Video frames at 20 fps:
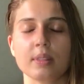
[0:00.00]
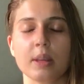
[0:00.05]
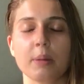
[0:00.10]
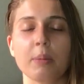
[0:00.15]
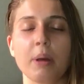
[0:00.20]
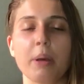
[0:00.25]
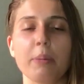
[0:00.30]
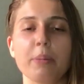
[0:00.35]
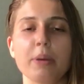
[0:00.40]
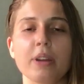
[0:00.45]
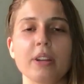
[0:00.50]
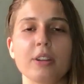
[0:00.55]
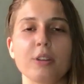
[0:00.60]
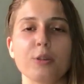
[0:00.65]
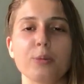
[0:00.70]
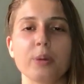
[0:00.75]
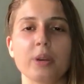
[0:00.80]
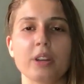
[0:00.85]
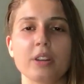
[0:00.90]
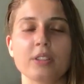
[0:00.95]
It might be a
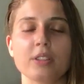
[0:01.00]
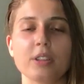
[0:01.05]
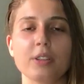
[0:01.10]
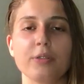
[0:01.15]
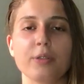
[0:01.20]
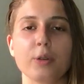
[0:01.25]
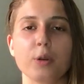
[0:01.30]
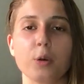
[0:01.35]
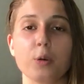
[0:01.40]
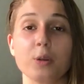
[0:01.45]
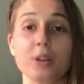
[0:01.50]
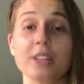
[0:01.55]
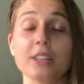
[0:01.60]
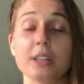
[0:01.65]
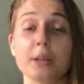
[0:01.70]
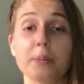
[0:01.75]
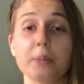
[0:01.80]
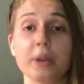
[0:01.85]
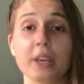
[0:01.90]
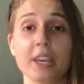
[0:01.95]
little bit difficult in
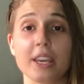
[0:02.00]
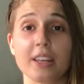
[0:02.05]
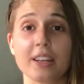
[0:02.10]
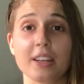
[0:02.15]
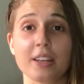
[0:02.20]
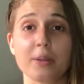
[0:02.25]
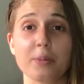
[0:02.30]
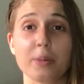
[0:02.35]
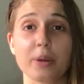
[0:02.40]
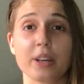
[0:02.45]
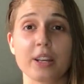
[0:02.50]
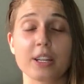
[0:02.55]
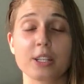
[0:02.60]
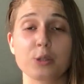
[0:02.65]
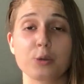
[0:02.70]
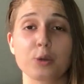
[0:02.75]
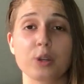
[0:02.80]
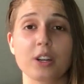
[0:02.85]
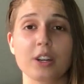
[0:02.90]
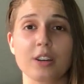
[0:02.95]
the beginning
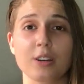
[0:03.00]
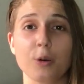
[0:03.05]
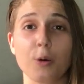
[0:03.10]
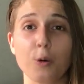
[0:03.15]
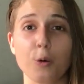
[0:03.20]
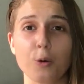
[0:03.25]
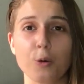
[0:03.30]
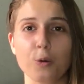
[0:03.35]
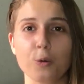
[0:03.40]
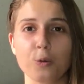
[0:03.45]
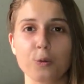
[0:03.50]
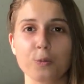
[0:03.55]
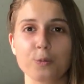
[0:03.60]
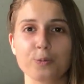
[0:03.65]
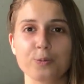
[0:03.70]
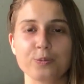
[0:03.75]
because we are all